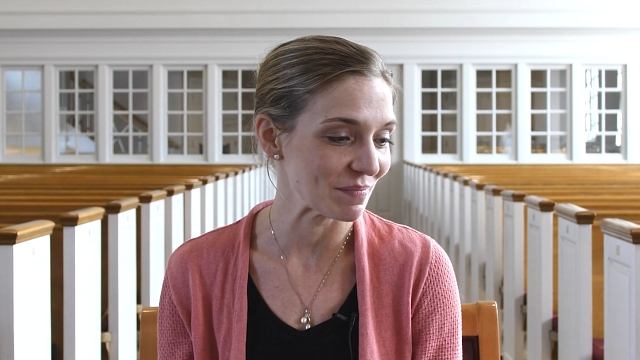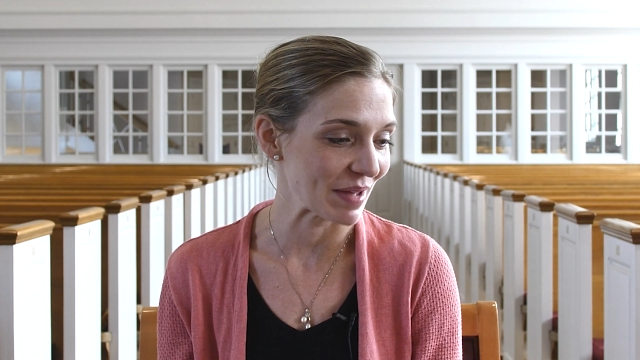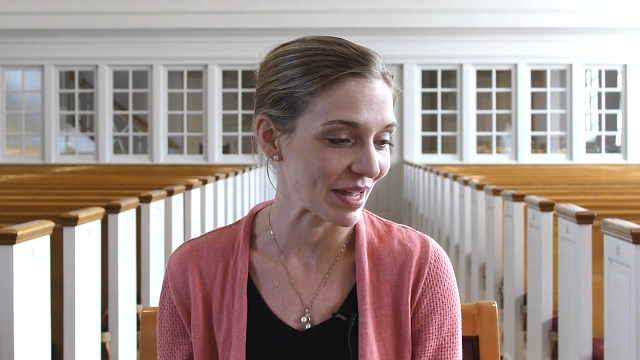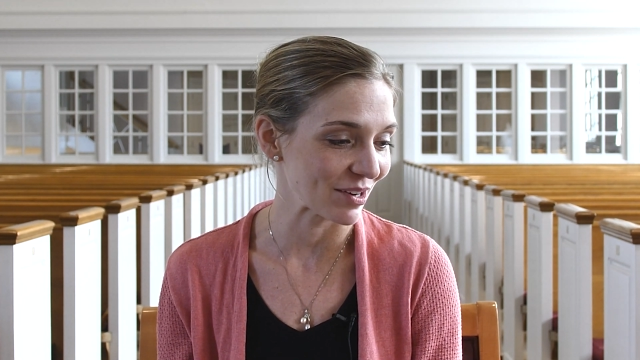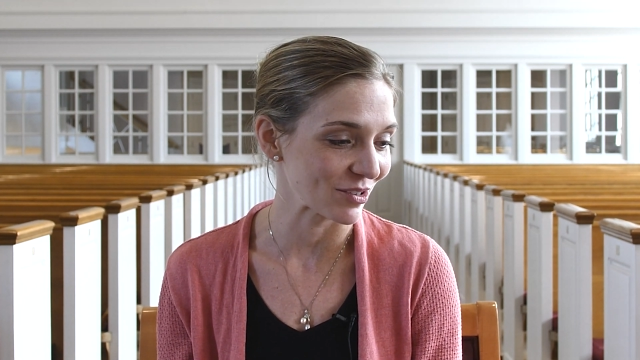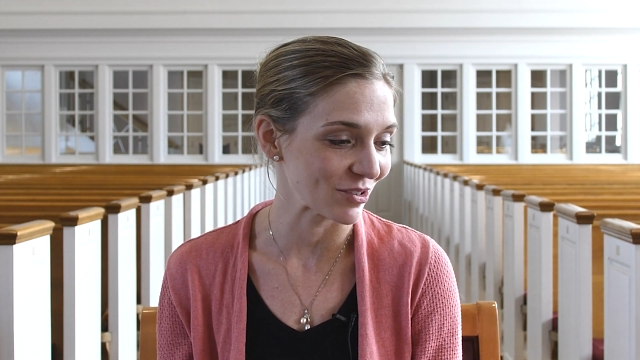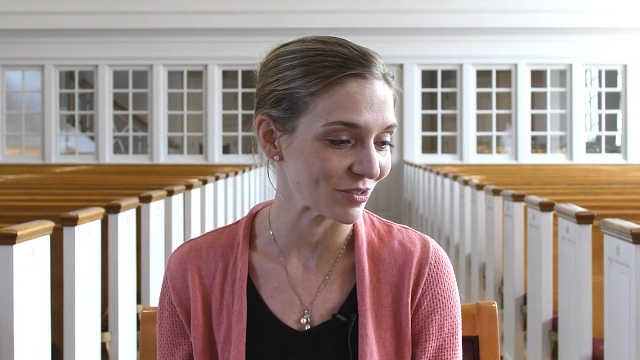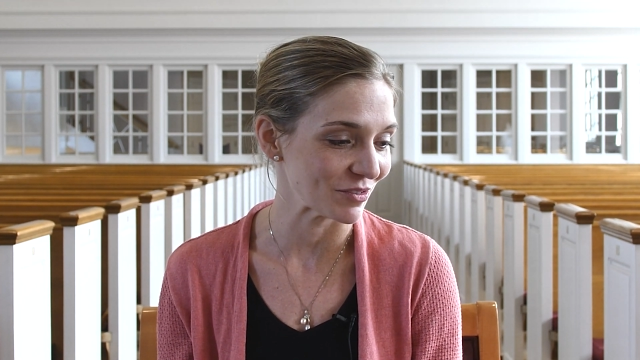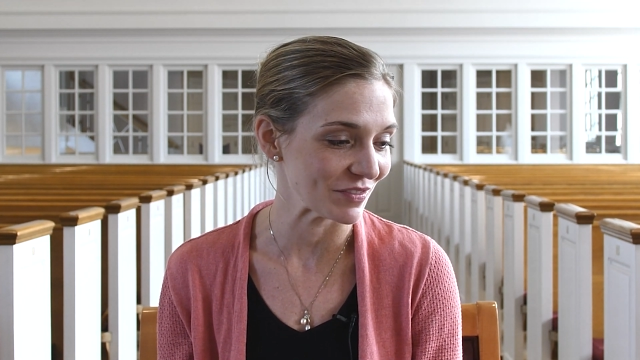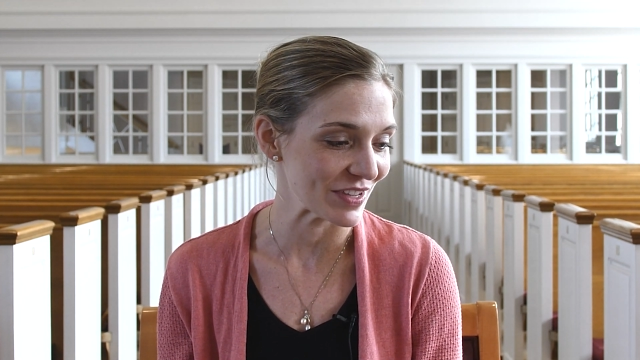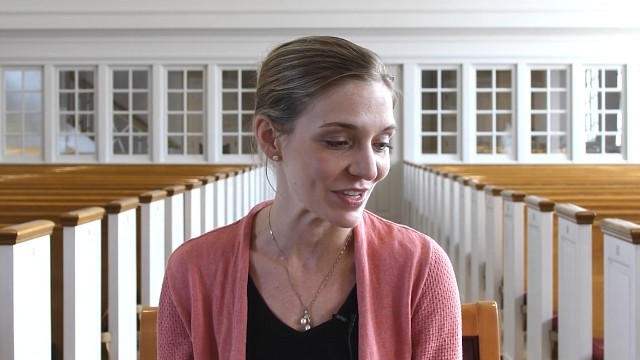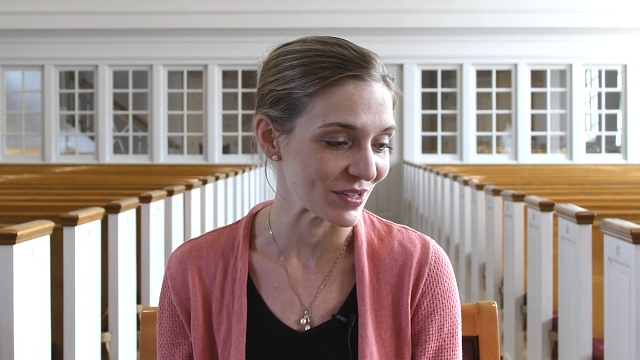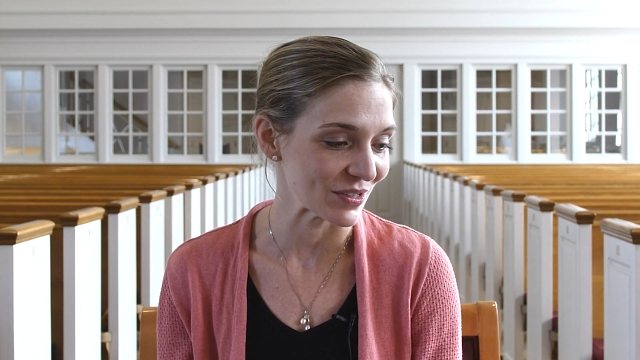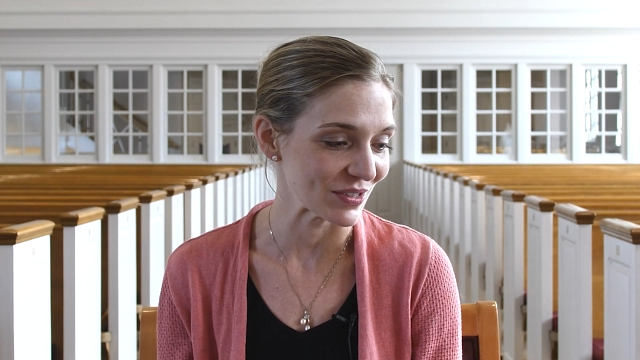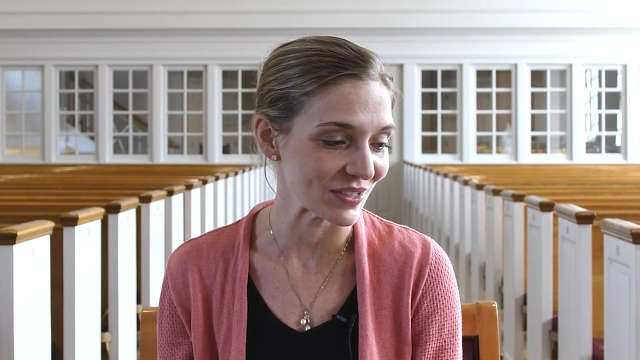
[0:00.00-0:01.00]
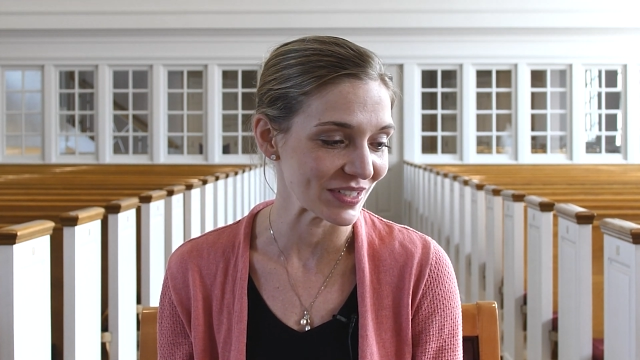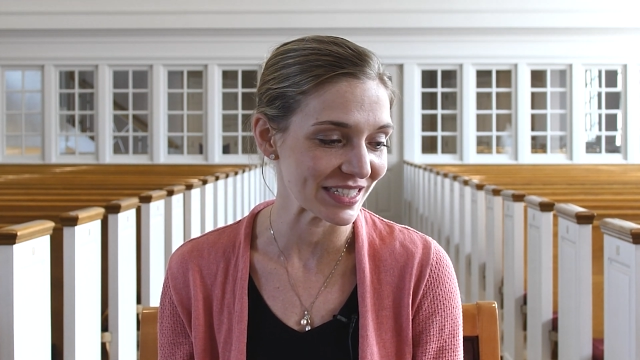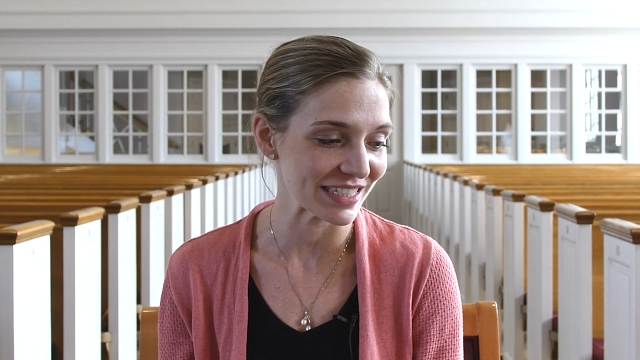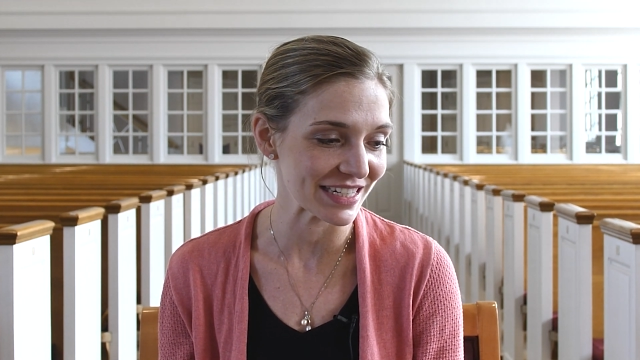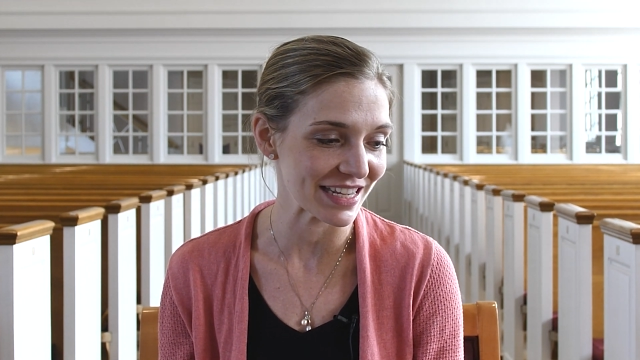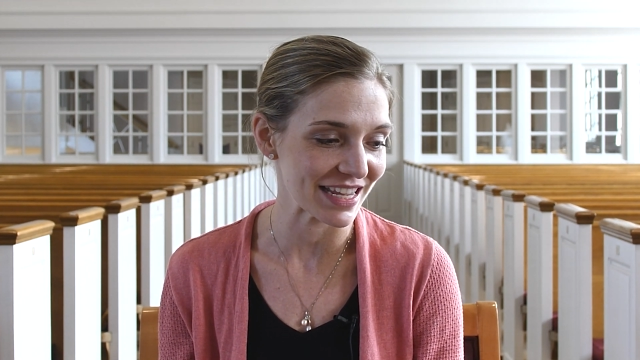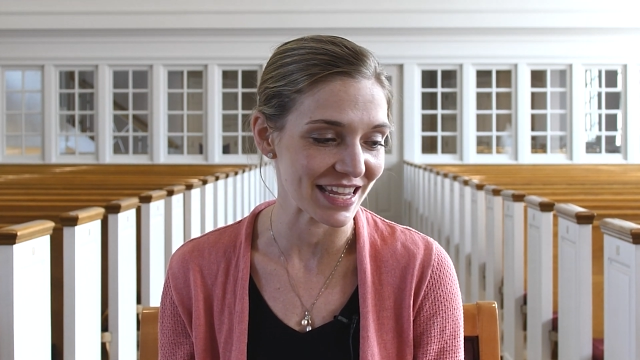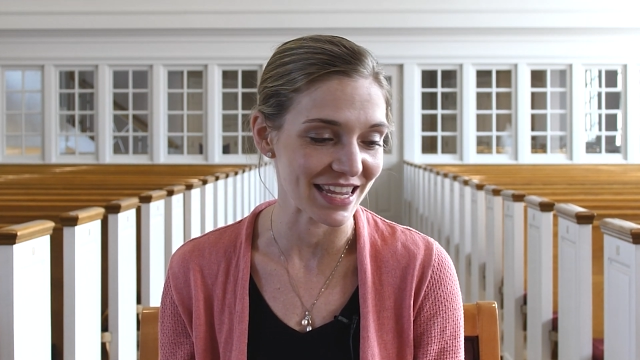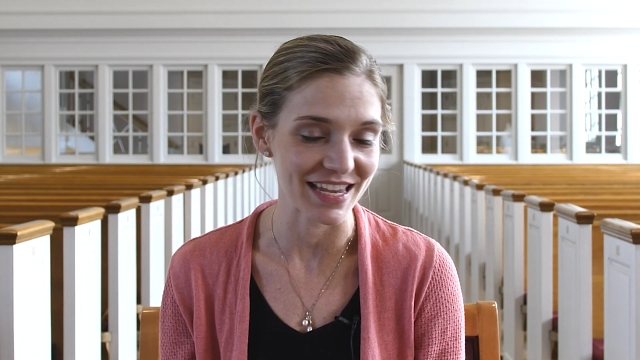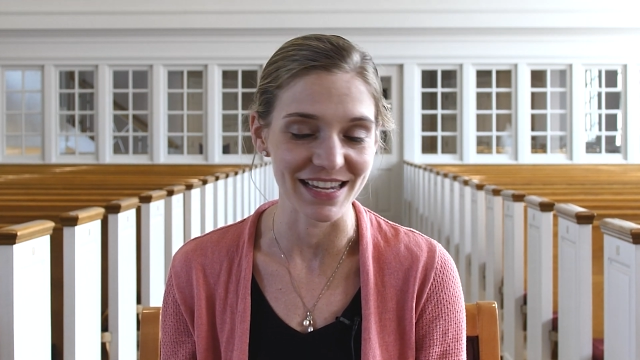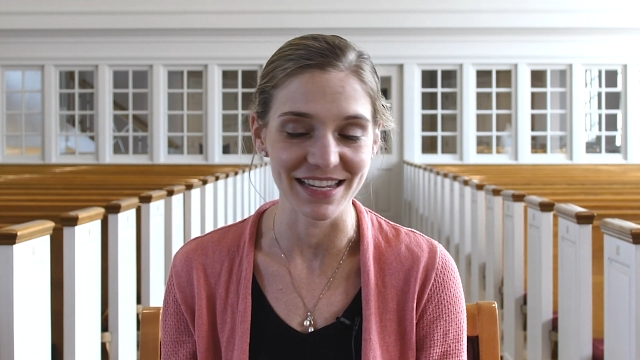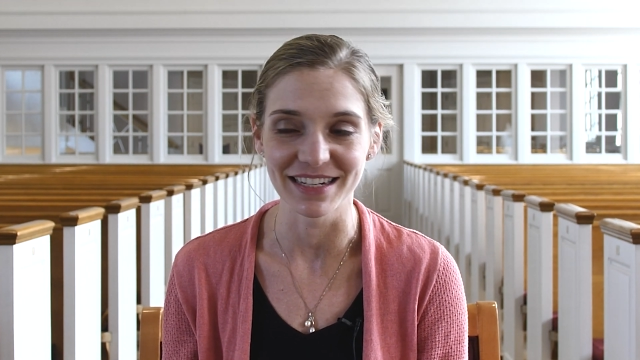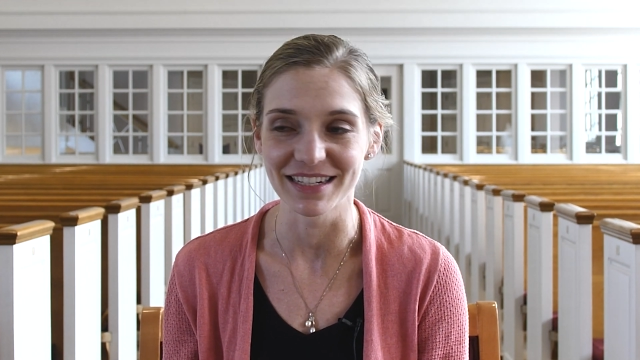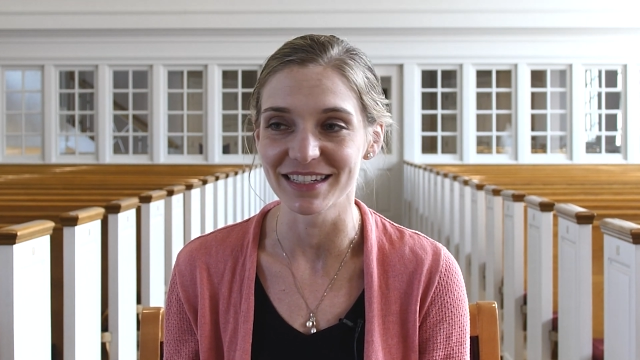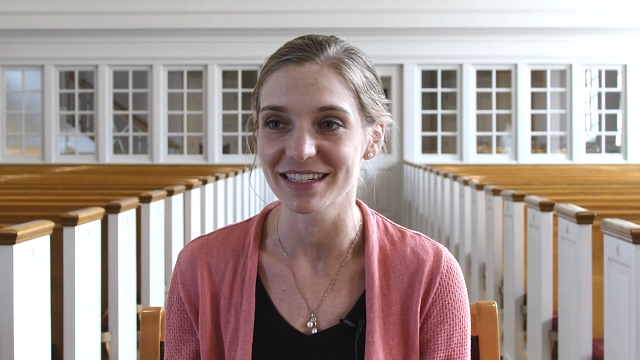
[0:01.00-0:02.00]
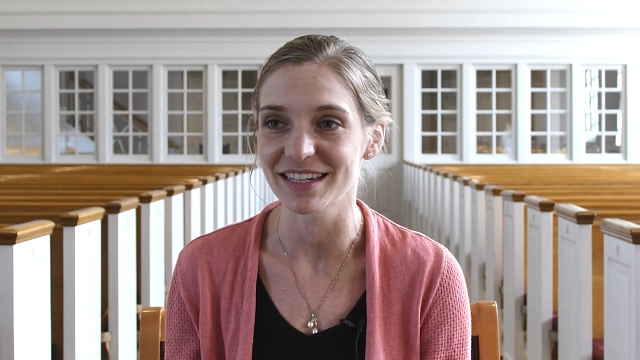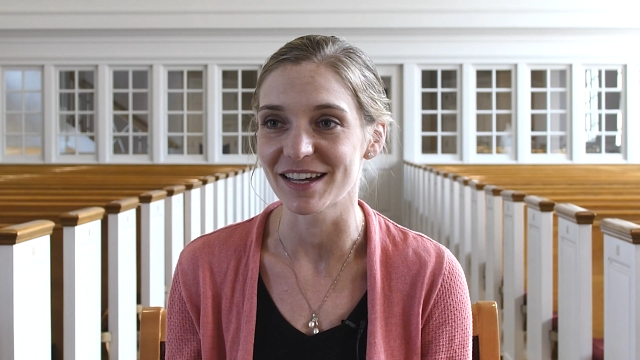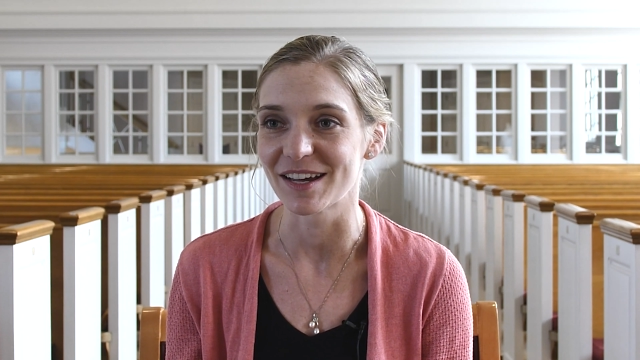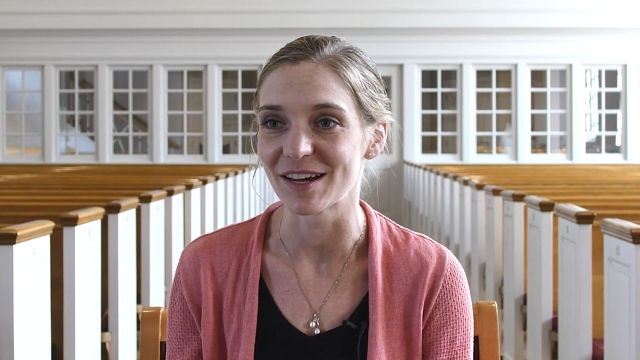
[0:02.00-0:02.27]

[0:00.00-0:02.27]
medical field, and